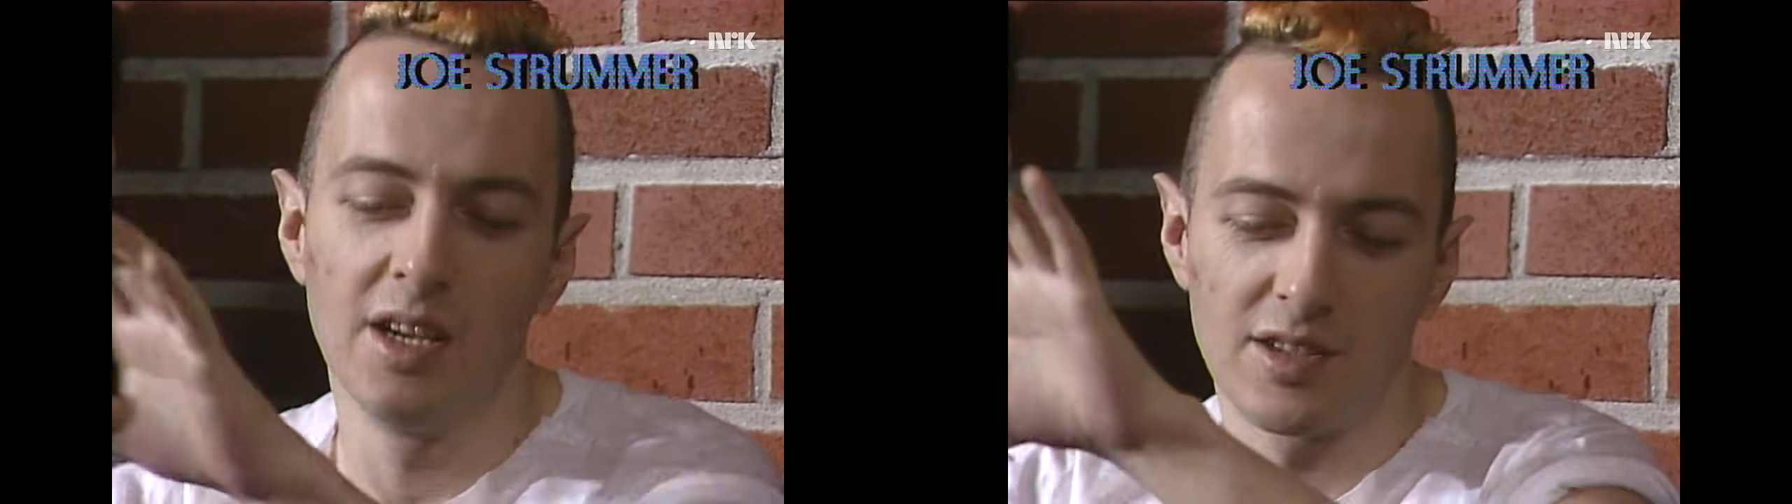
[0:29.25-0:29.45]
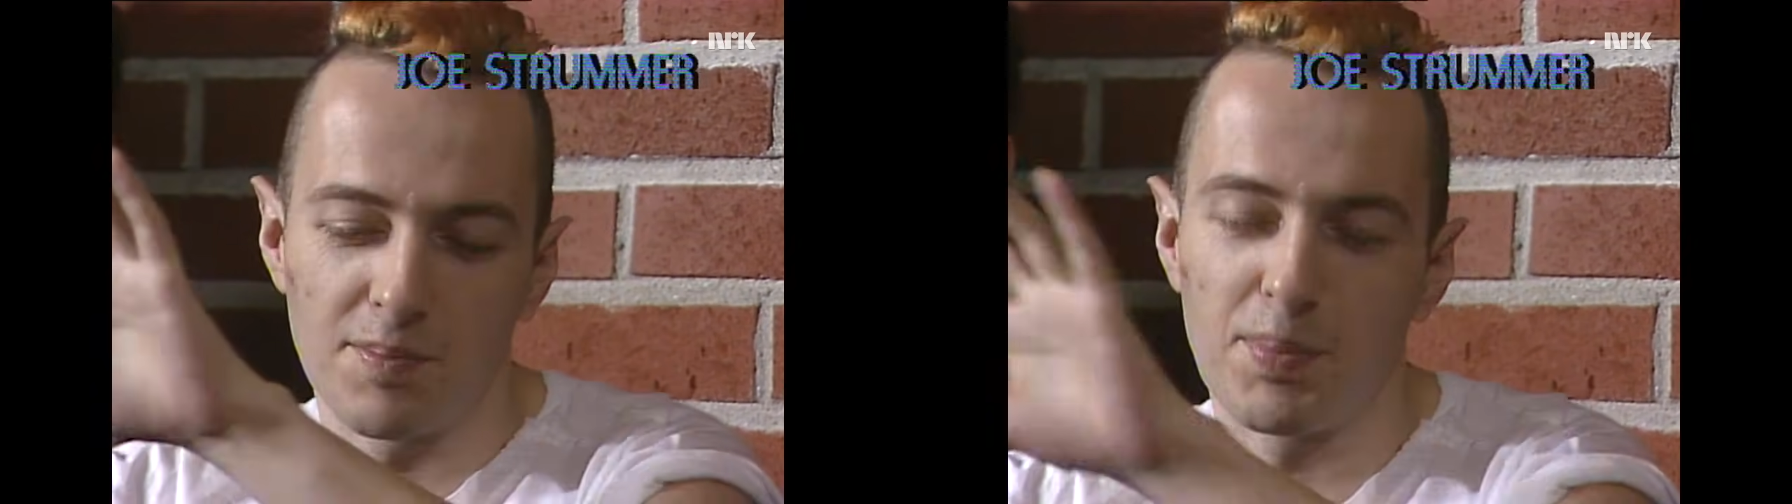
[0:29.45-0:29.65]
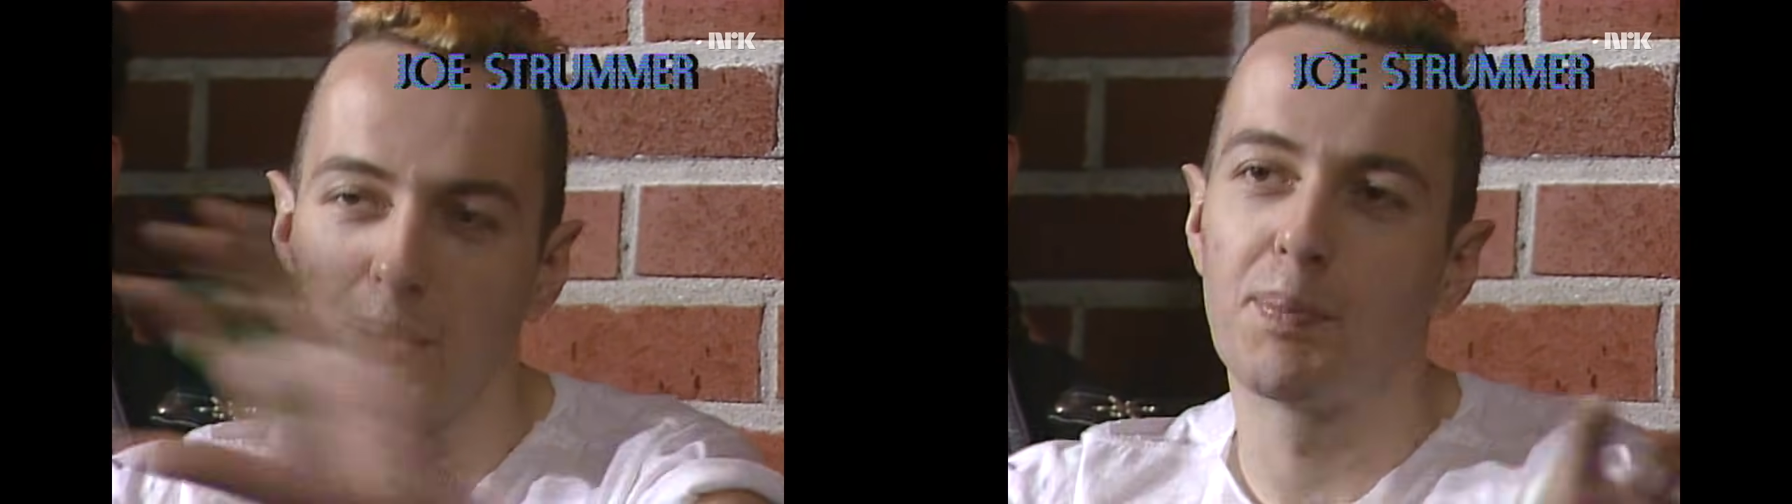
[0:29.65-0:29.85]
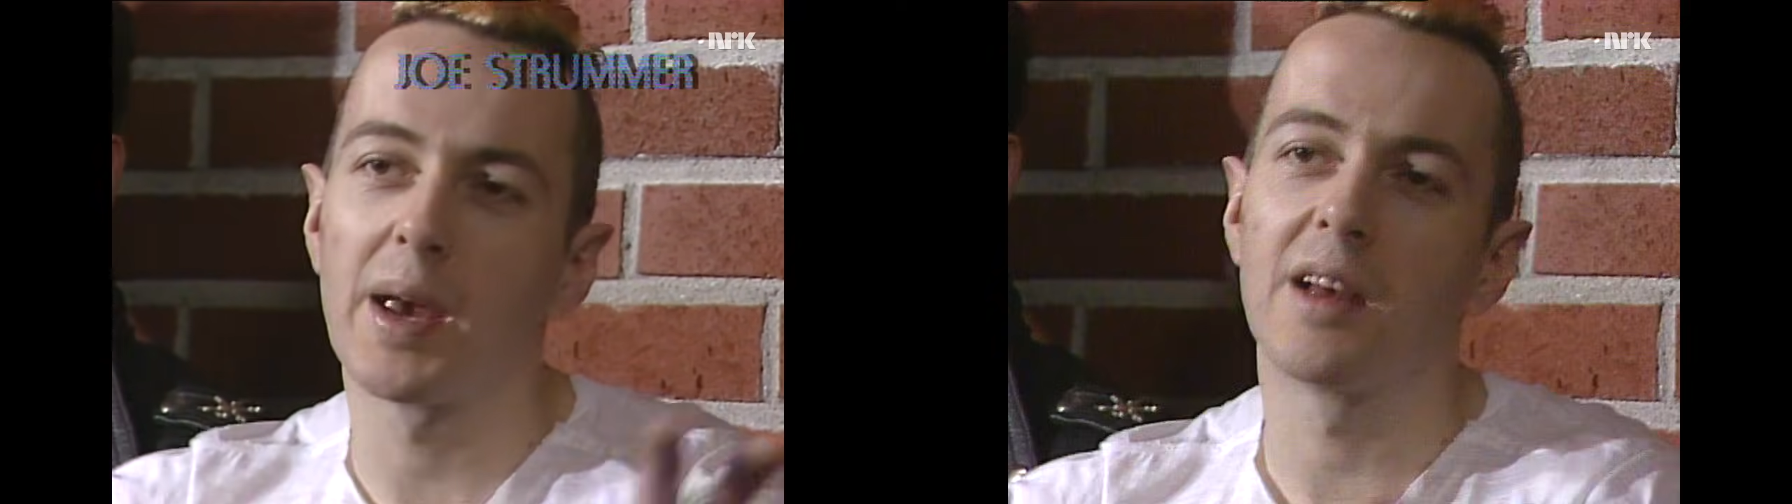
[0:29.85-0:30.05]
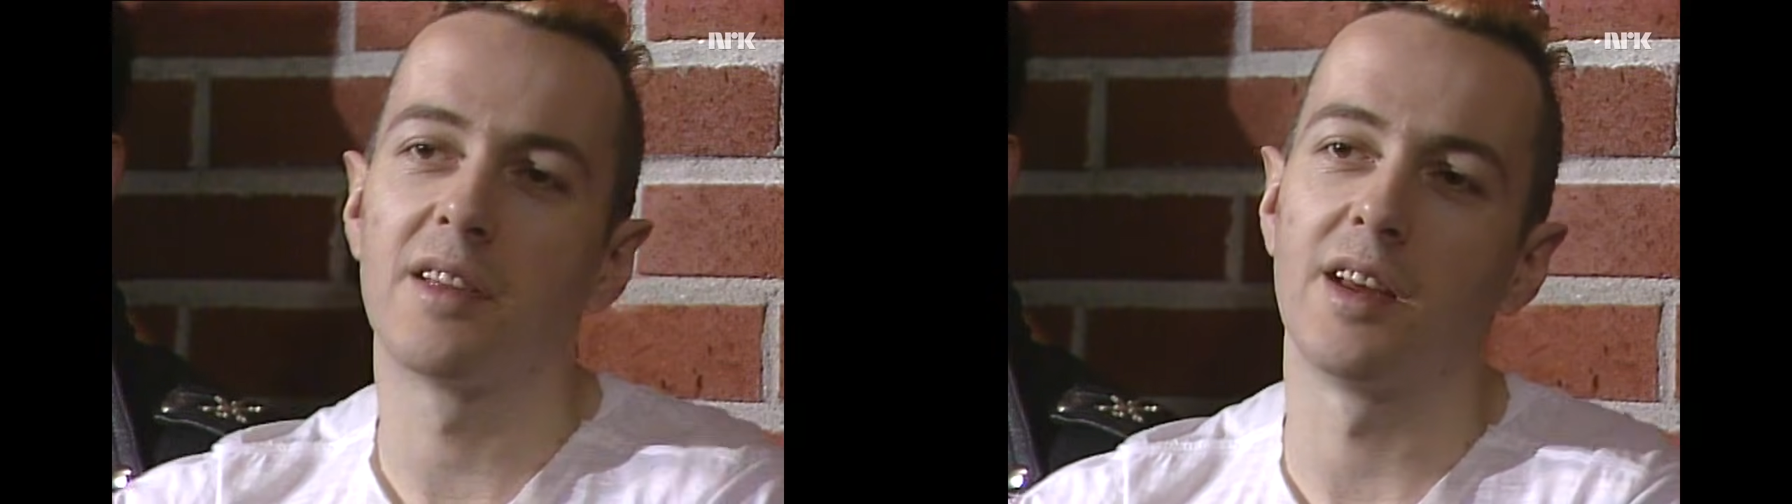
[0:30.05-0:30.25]
to be
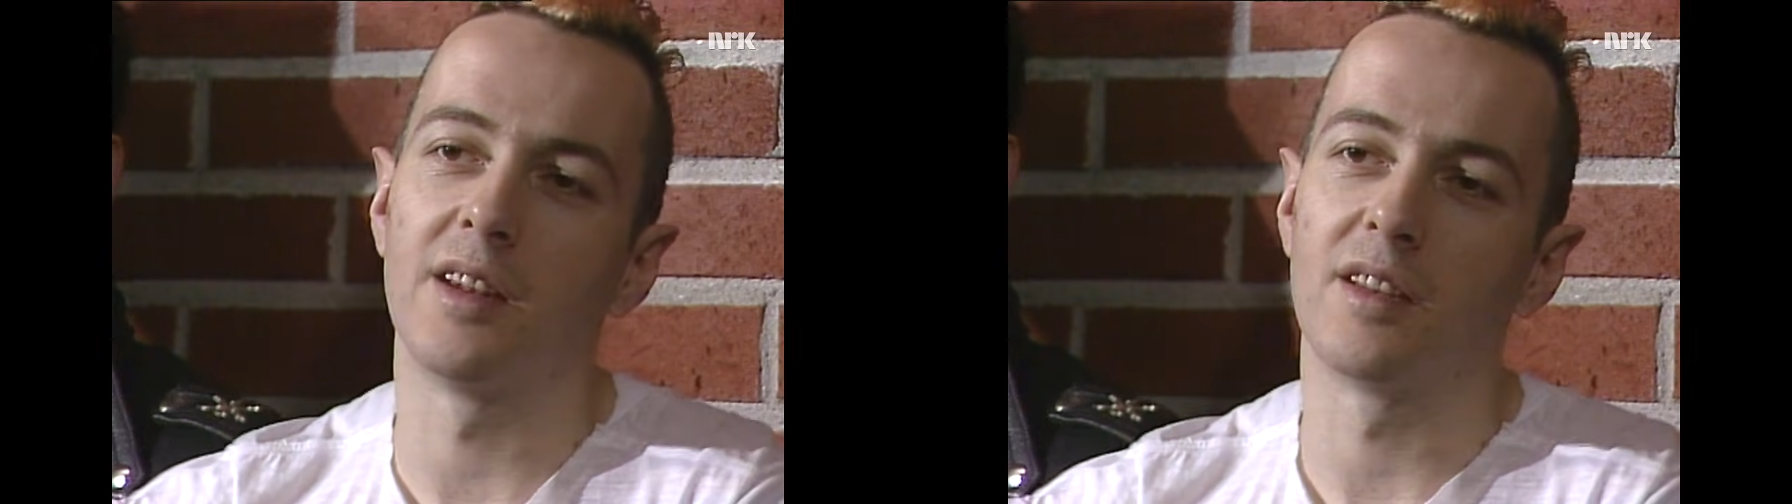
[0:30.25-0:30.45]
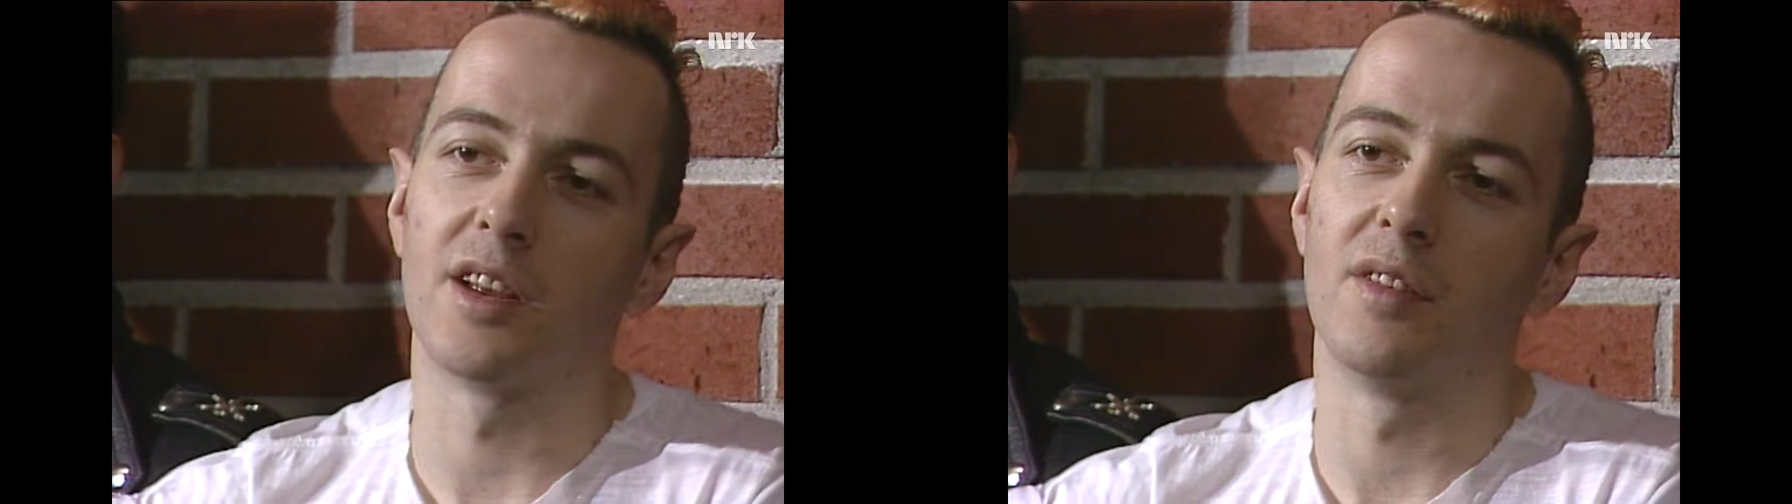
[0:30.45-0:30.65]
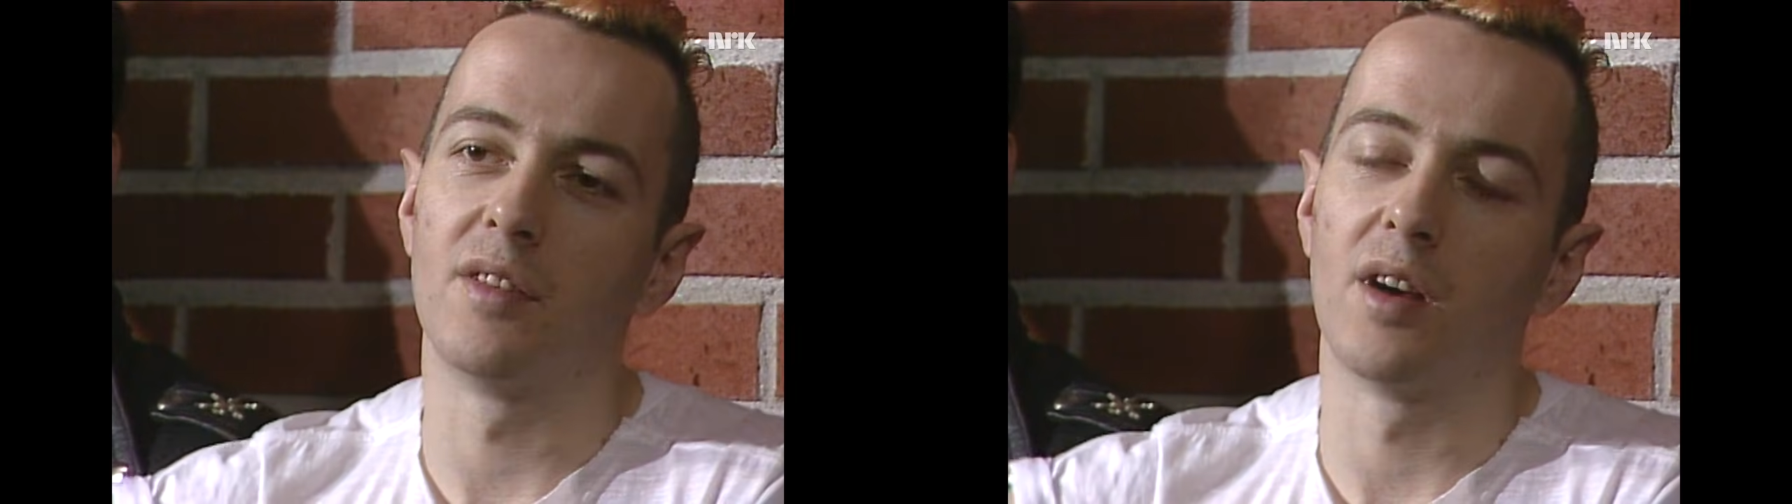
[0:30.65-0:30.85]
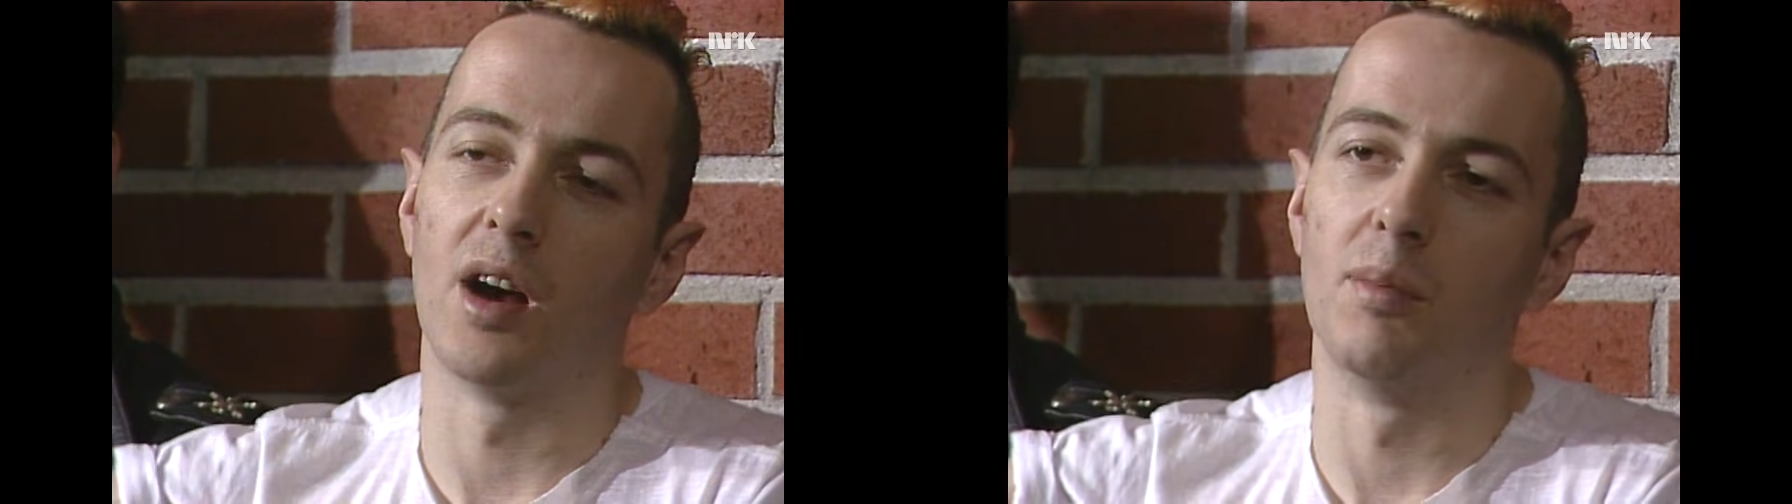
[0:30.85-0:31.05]
bigger than